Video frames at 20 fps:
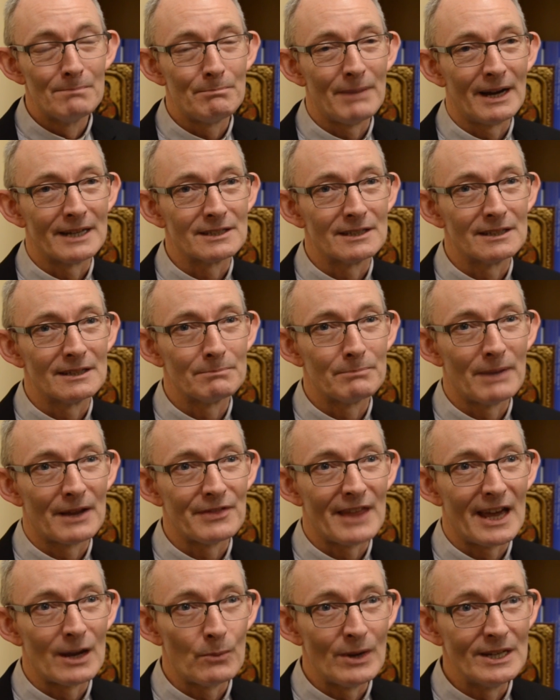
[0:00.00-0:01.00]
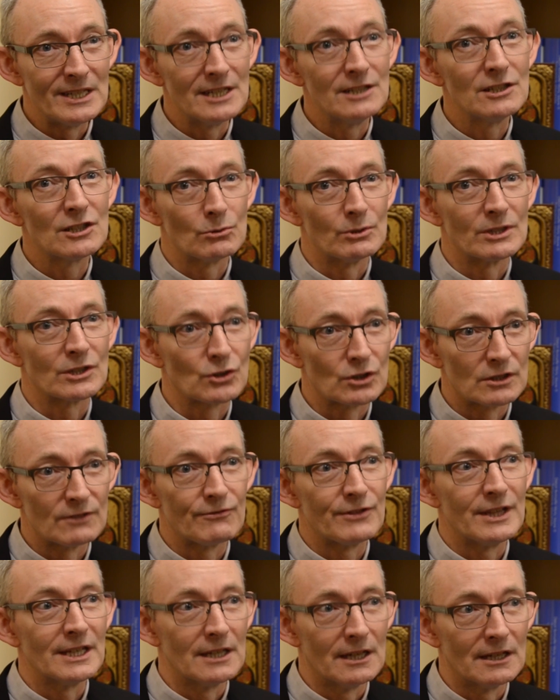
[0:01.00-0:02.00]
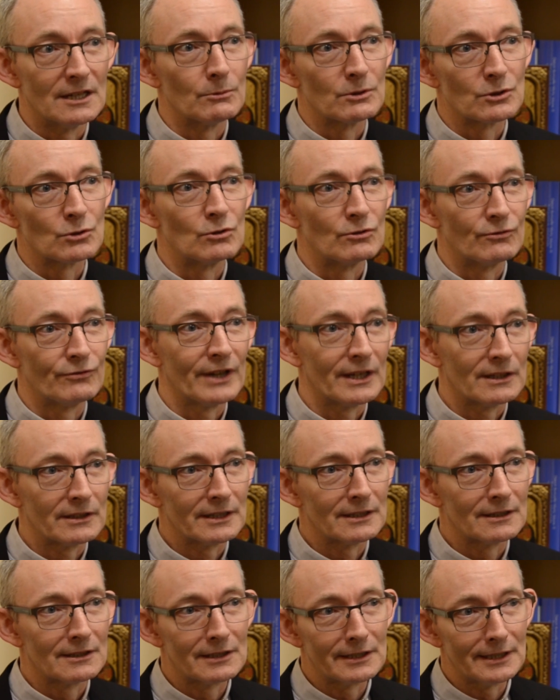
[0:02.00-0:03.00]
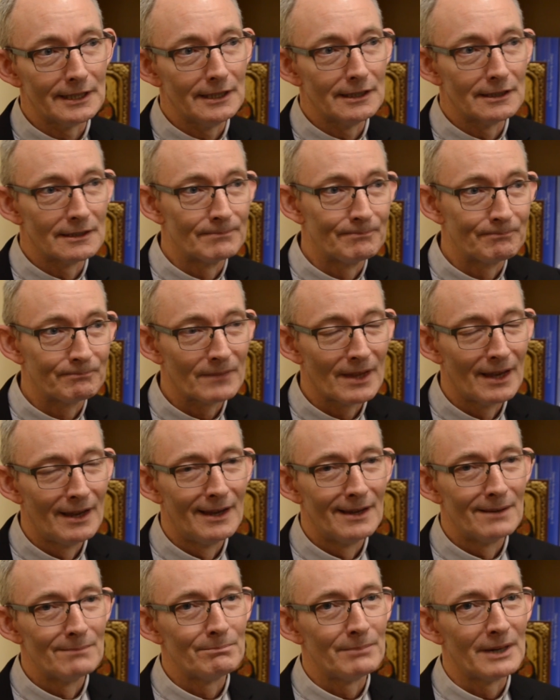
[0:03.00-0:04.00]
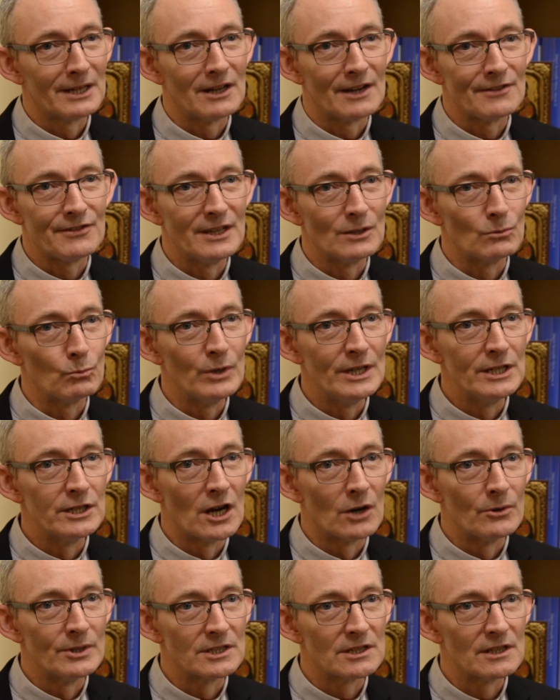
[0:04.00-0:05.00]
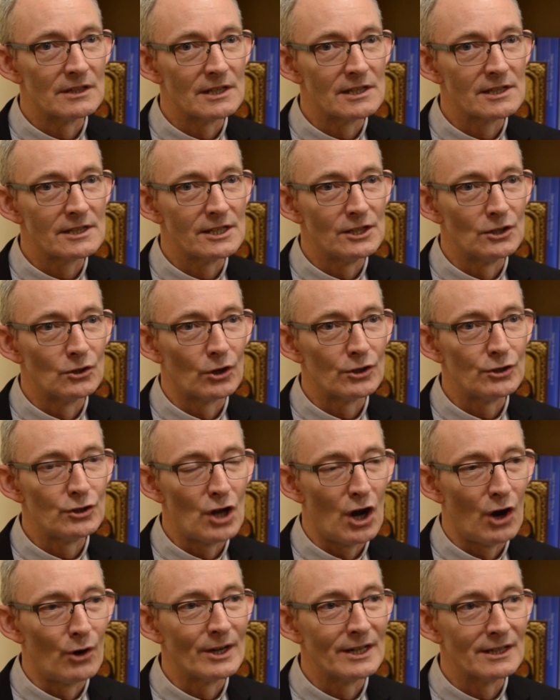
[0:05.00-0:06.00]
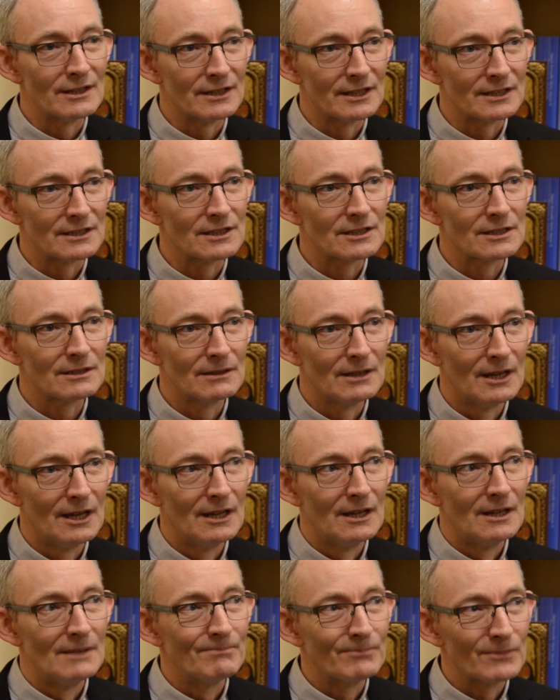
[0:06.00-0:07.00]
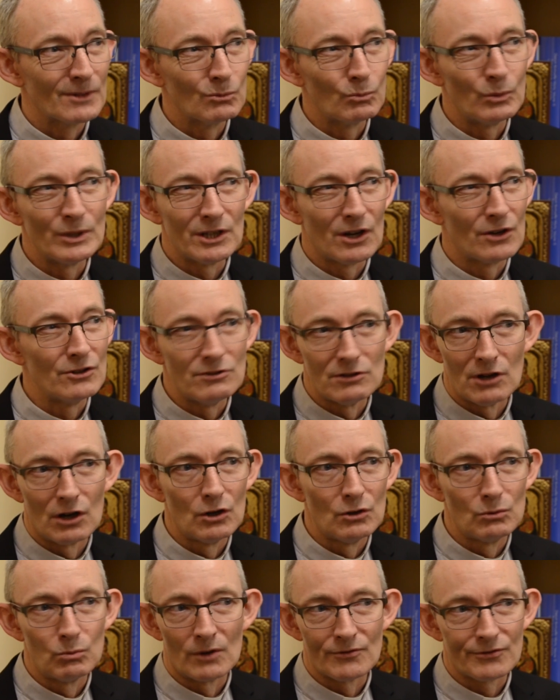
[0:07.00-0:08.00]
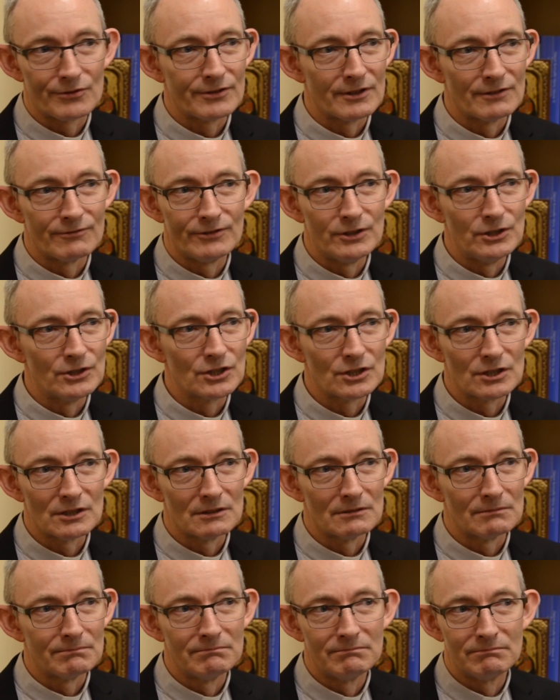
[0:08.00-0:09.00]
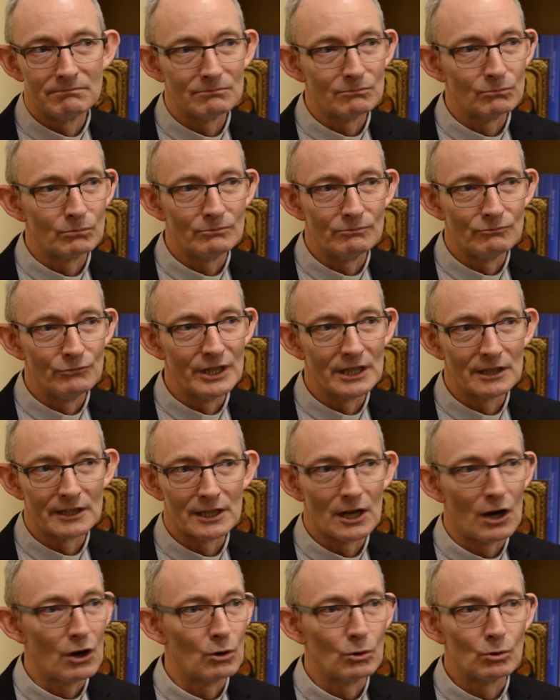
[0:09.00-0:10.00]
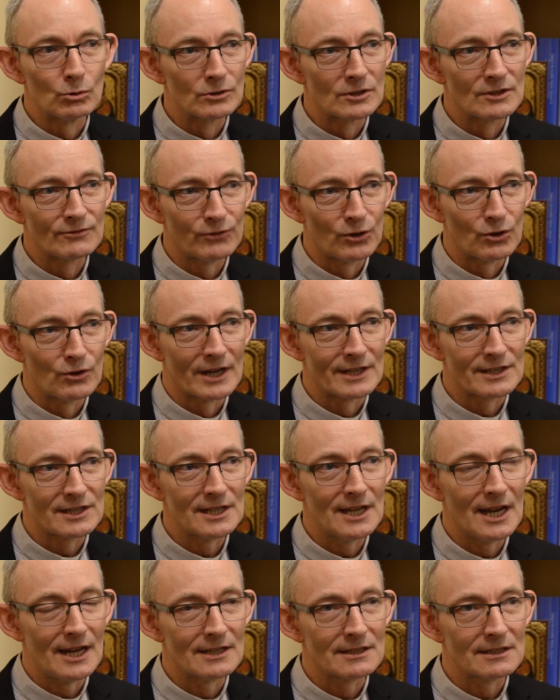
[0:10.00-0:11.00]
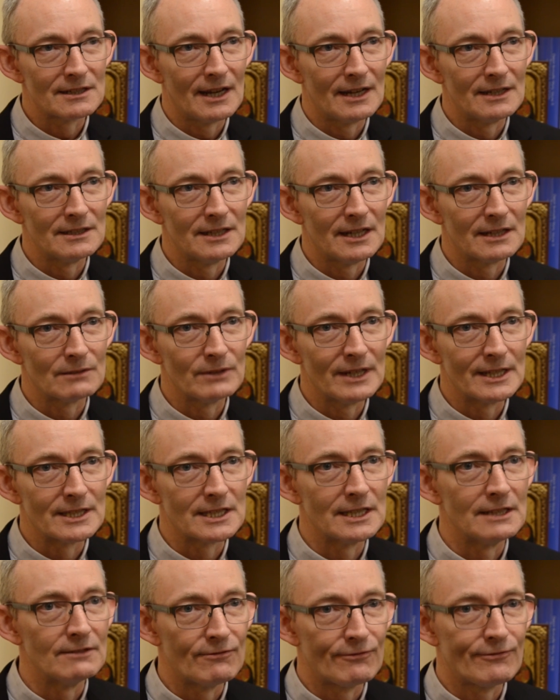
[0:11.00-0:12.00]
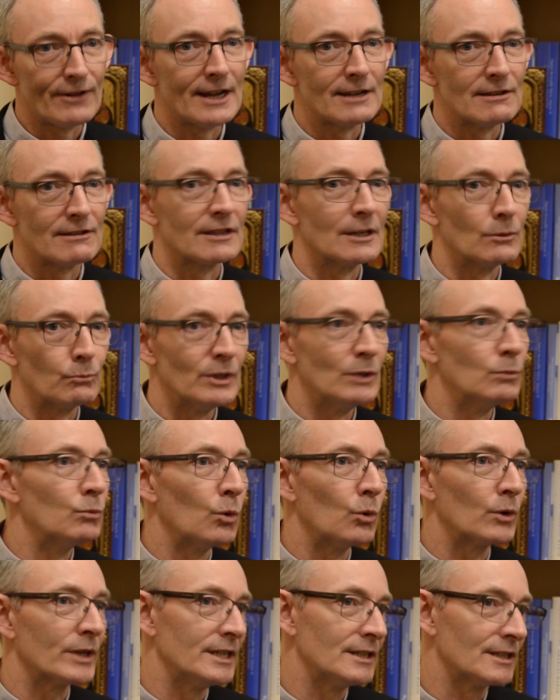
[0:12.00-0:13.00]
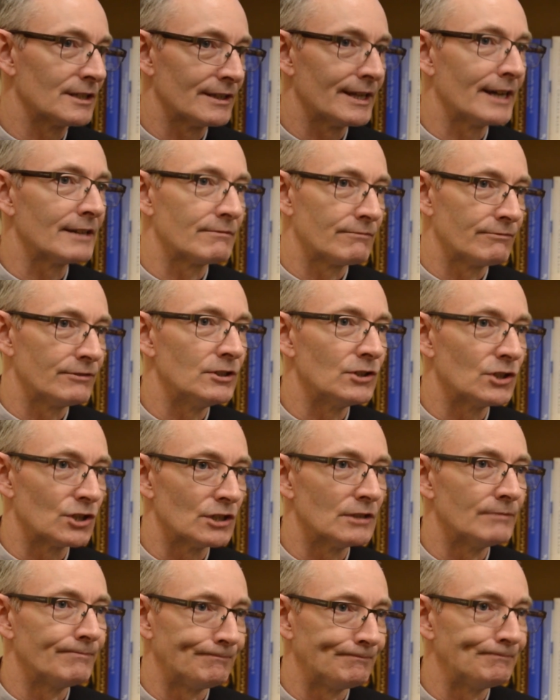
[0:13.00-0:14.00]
but, but they went into it sort of thinking it was all fairly clear. But I think we go into this synod knowing that we don't know what the future really holds for us yet, and yet it's in faith that we walk into that future.